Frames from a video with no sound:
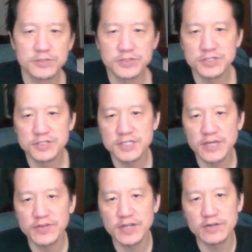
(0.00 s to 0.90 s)
is
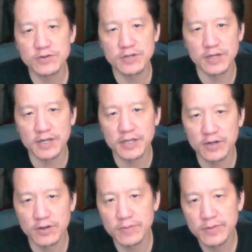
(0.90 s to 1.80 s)
7, 8, or 9
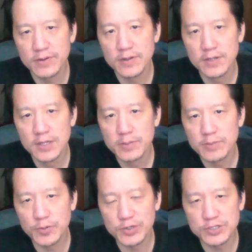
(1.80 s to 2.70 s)
here.
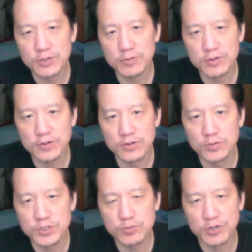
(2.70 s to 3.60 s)
But we don't know
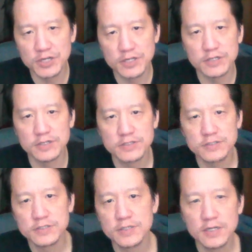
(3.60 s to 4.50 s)
which one it
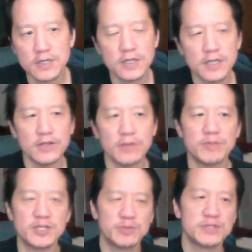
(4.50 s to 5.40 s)
is. It
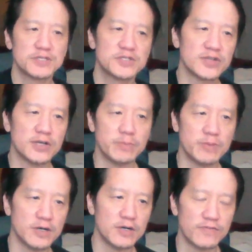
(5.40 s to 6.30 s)
must be the sum
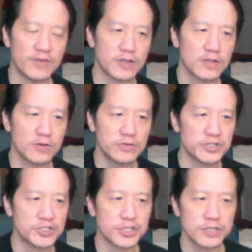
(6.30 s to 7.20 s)
of a low
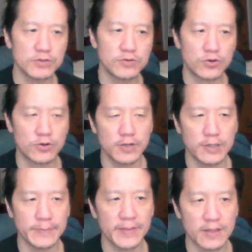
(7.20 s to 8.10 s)
digit or
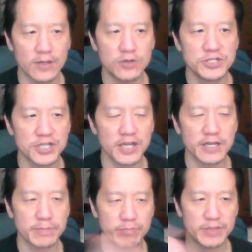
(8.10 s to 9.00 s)
a low digit and a
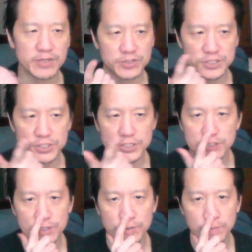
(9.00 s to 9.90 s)
middle digit, though.